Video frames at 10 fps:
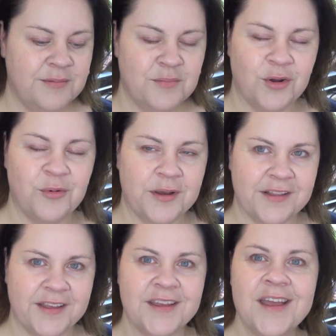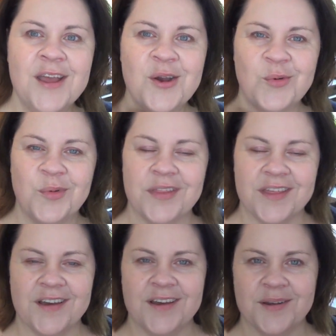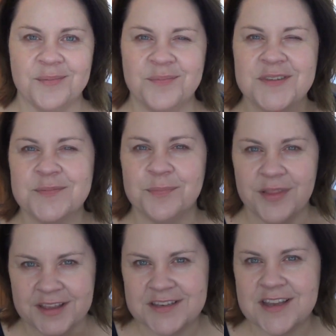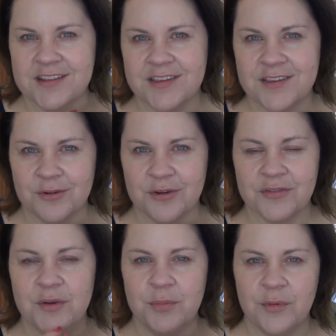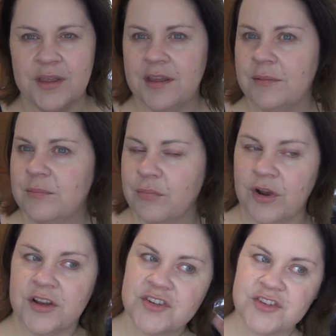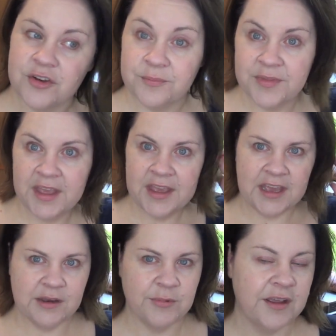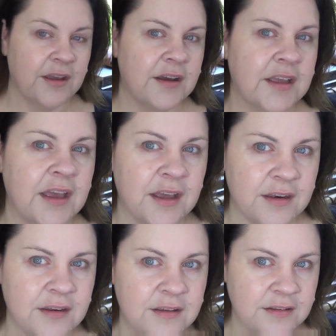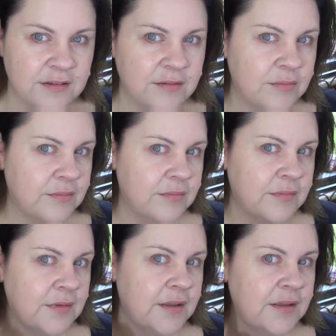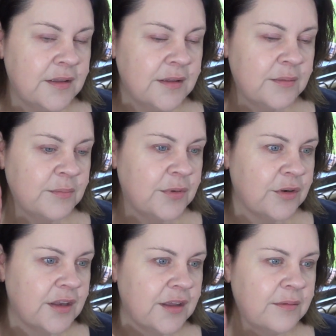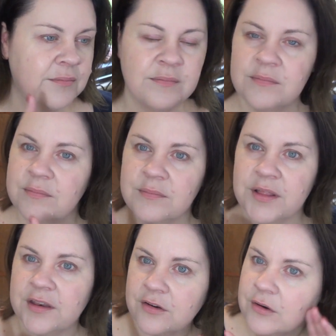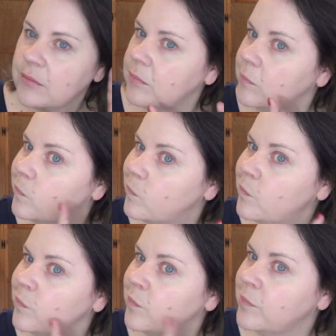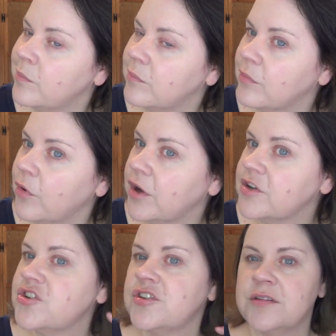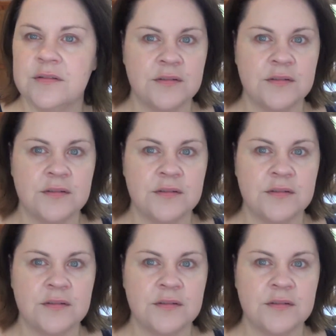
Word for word: more quickly with a like a dense sort of kabuki brush so anyway again beauty blender brush.